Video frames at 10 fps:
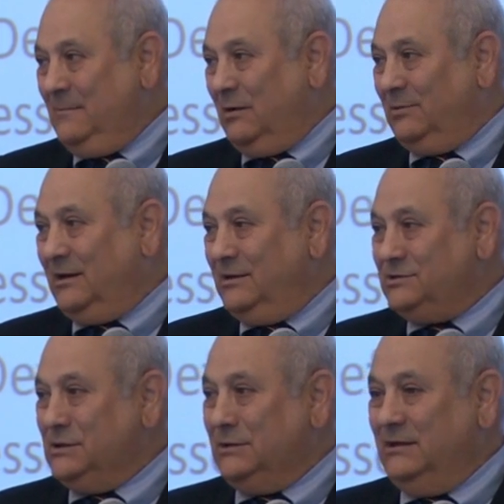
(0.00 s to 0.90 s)

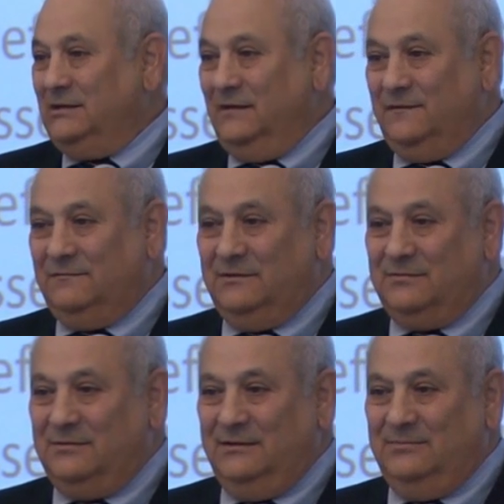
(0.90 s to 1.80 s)
publication in
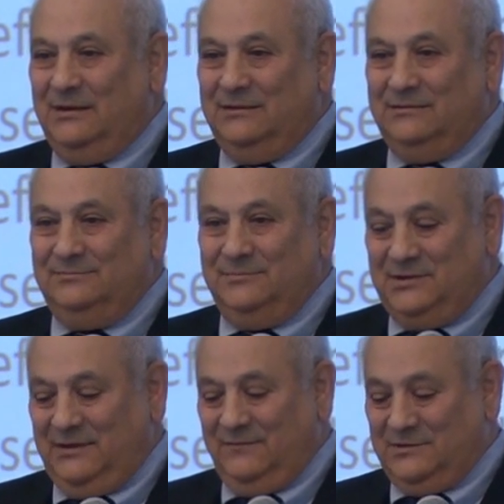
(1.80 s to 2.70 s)
1953 by
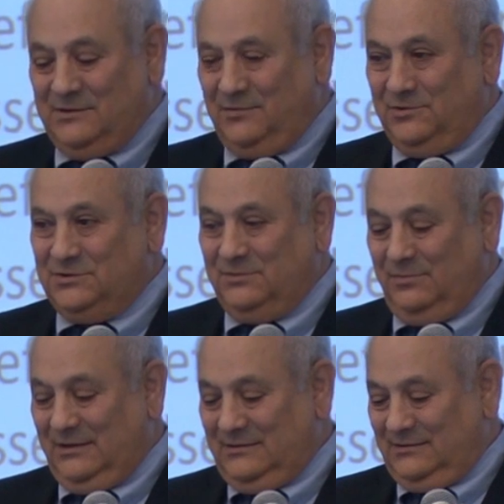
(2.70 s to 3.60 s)
Stevens and
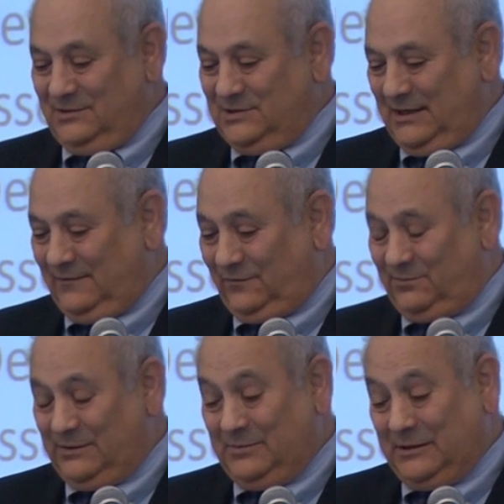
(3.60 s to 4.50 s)
Rosenblith and the staff
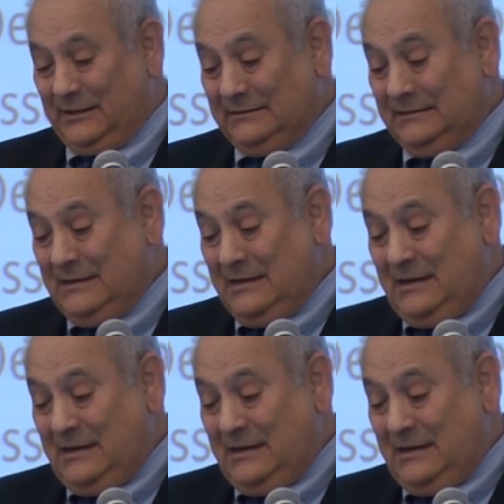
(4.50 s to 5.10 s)
of BBN